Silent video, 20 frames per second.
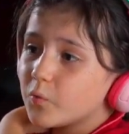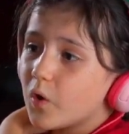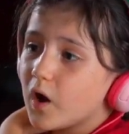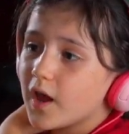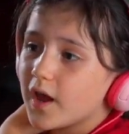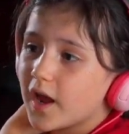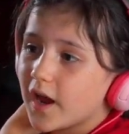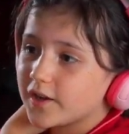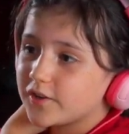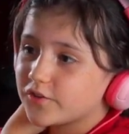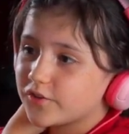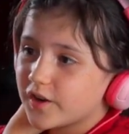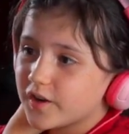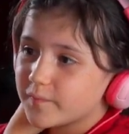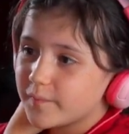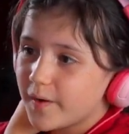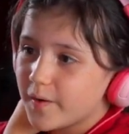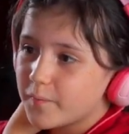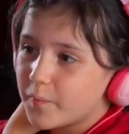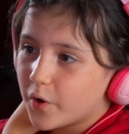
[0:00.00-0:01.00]
What? I
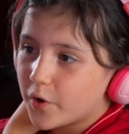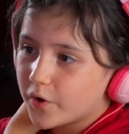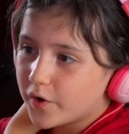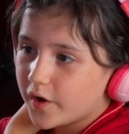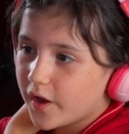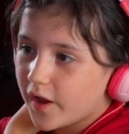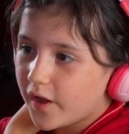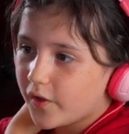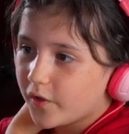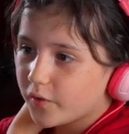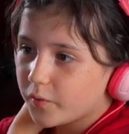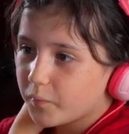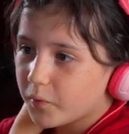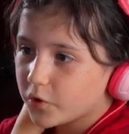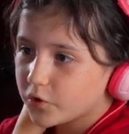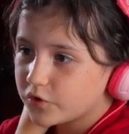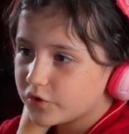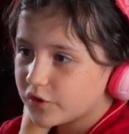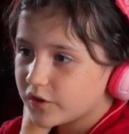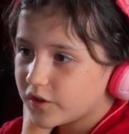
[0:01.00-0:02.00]
drank my po health
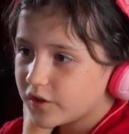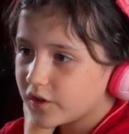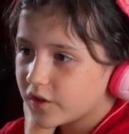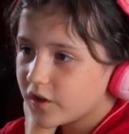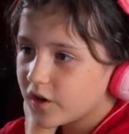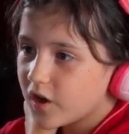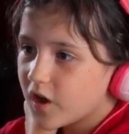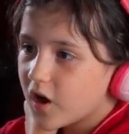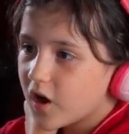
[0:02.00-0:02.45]
potion?